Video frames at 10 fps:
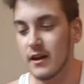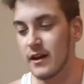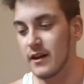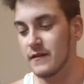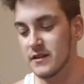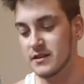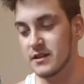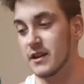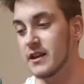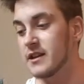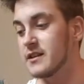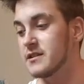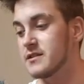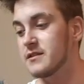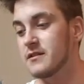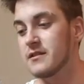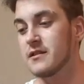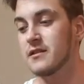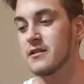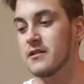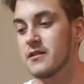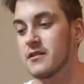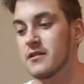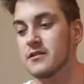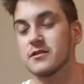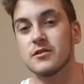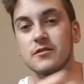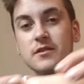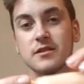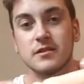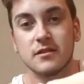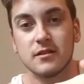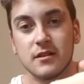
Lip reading: And this thing is, so this,